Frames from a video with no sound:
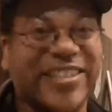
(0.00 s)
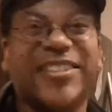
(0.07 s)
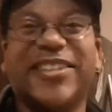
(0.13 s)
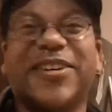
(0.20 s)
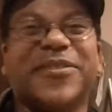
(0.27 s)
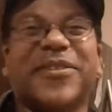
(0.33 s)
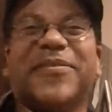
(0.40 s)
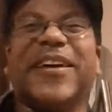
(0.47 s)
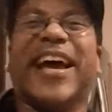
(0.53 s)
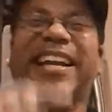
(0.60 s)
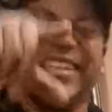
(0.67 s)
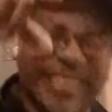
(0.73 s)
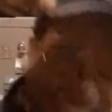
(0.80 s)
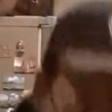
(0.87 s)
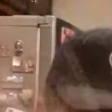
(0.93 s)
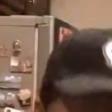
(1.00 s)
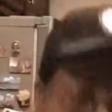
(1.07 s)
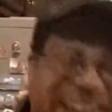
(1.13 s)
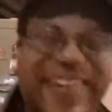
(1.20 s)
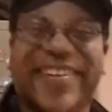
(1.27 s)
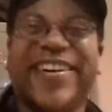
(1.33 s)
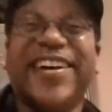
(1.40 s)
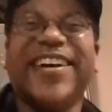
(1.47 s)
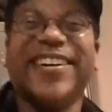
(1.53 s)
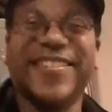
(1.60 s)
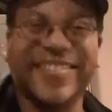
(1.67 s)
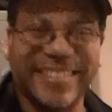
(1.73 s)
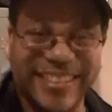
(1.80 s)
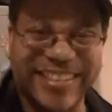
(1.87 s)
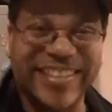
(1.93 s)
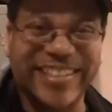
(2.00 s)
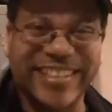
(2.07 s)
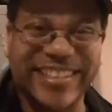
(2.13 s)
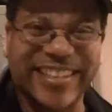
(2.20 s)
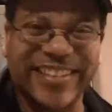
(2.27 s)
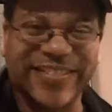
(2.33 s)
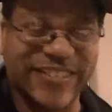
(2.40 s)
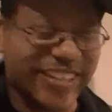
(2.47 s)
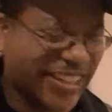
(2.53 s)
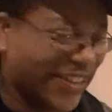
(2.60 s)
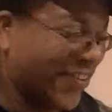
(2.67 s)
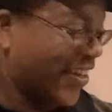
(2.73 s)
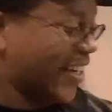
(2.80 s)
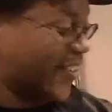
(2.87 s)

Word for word: so she gonna be mad as hell when she sees this video.